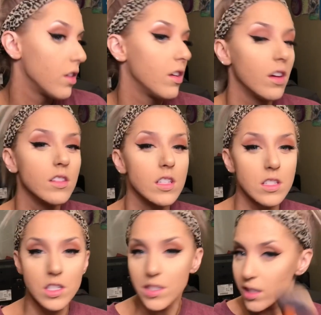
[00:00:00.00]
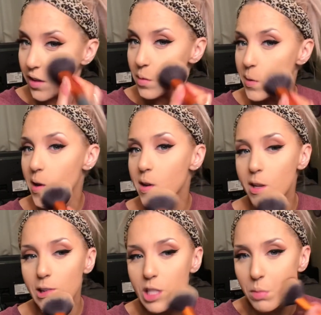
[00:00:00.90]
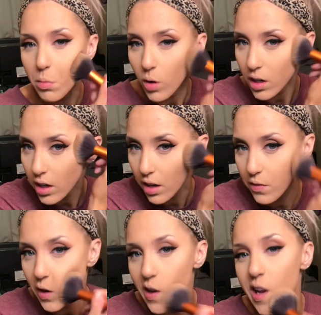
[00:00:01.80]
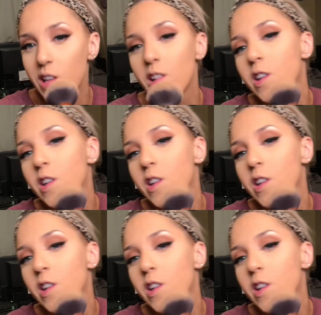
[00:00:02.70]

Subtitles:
And this just gives me a teensy bit more coverage.